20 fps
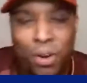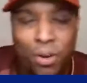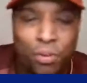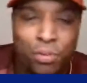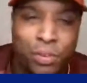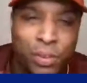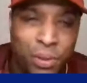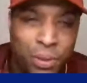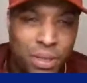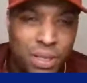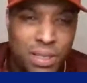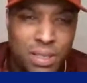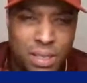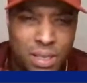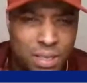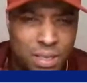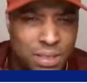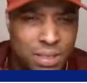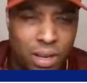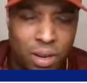hopefully
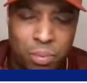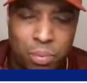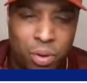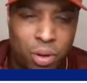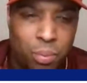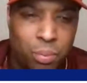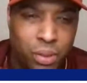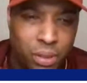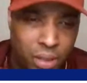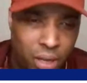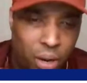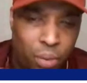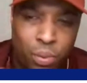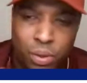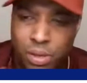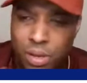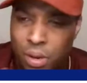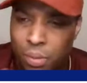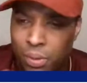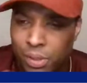he's signed permanently. I
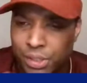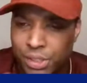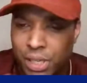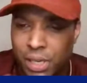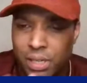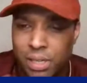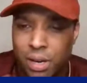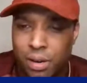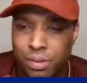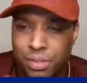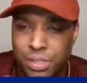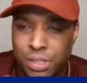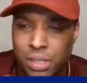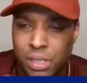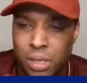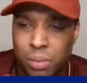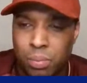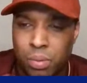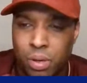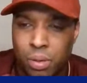want Jack Harrison
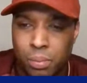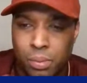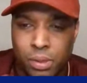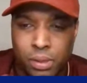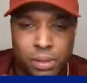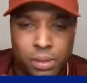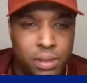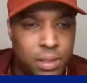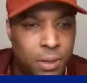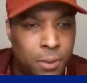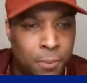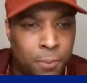here permanently.